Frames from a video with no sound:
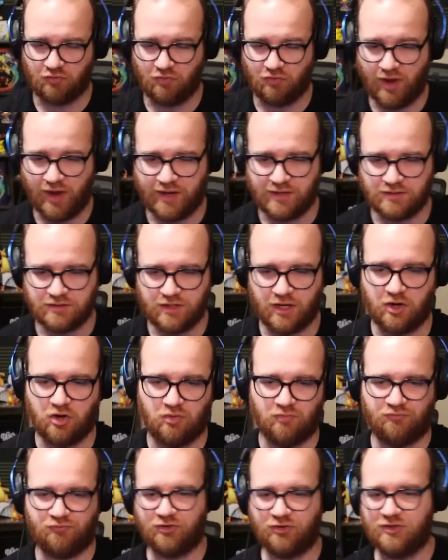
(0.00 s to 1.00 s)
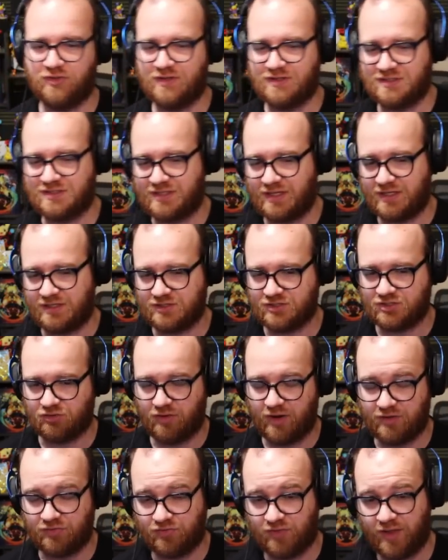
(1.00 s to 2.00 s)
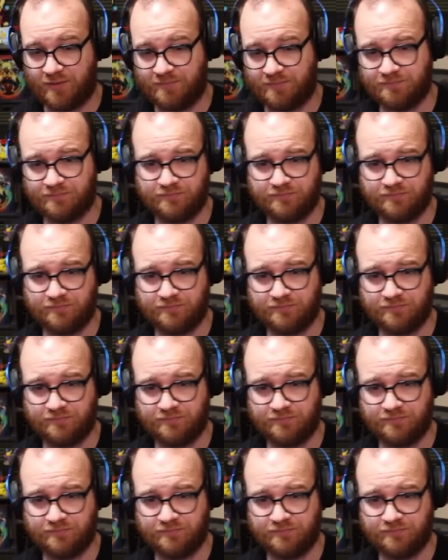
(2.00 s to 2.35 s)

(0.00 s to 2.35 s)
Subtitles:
right, and hopefully this takes the right then.